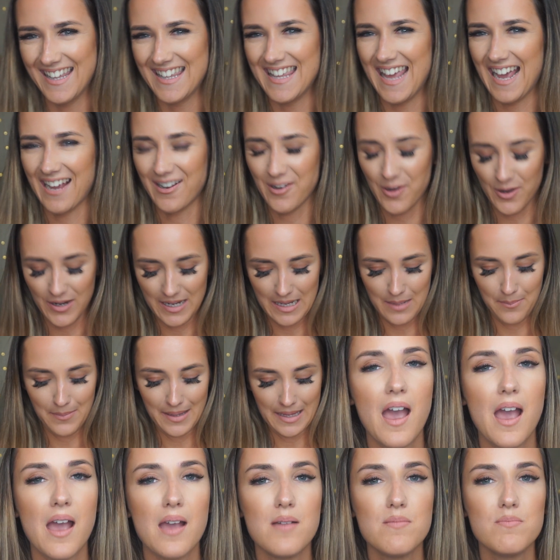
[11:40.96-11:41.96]
Yeah, can't hear me.
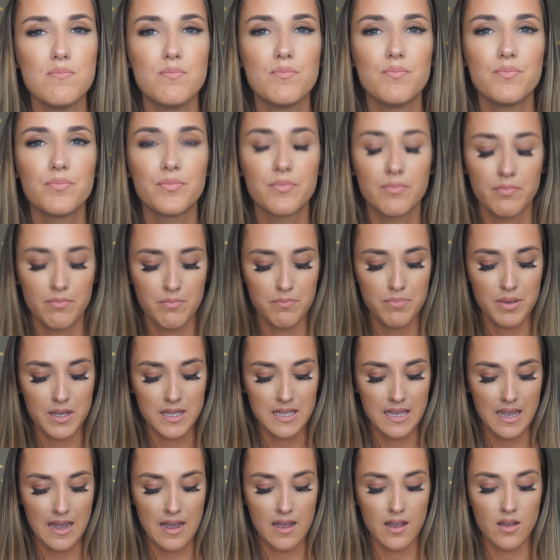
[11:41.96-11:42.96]

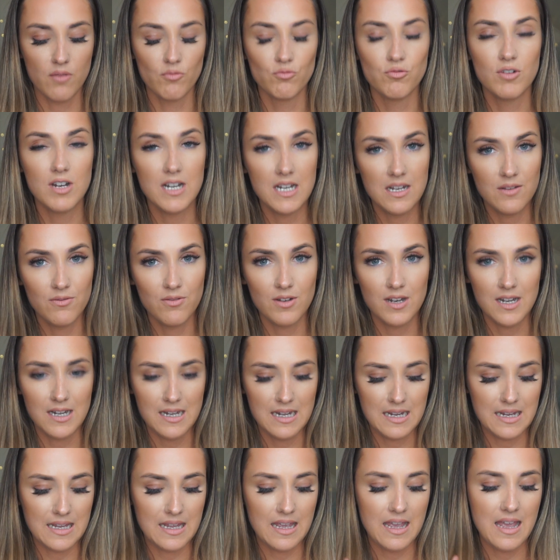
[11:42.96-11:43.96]
But yeah,
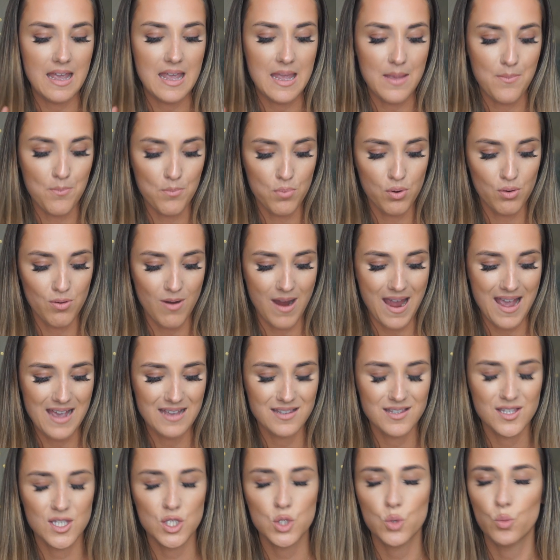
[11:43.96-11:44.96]
really
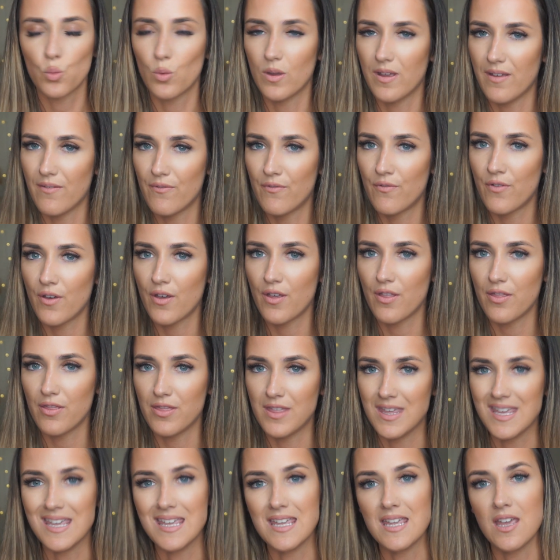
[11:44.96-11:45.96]
impressed with
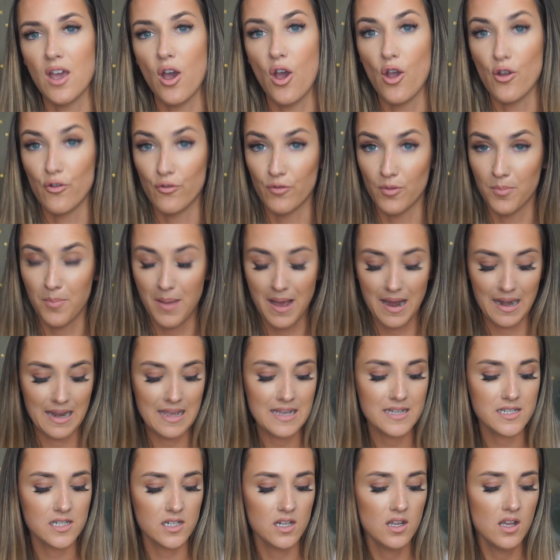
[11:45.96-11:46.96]
the Ofra
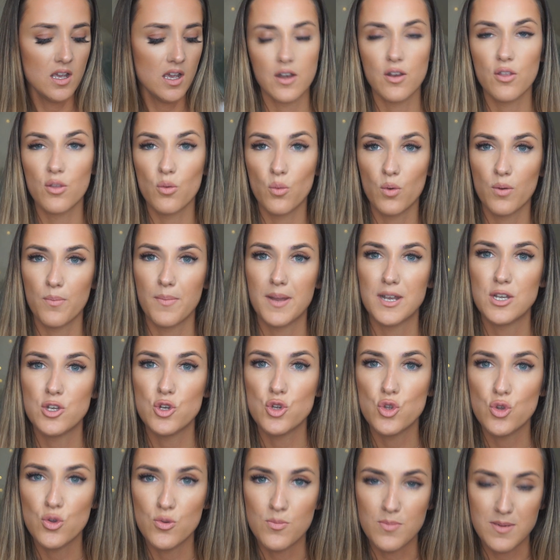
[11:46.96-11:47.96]
palette. Another one of my
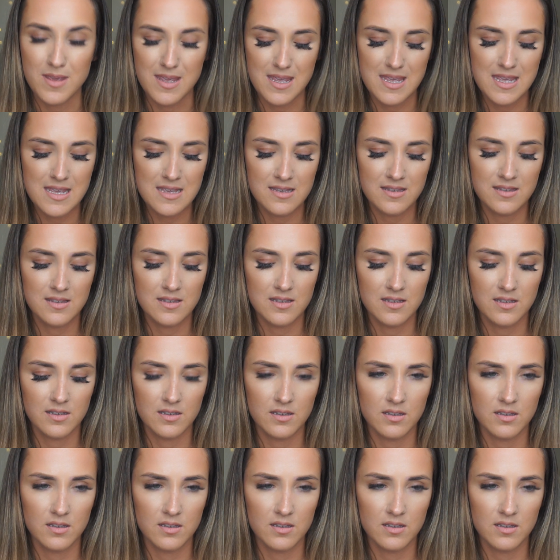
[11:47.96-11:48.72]
newbies.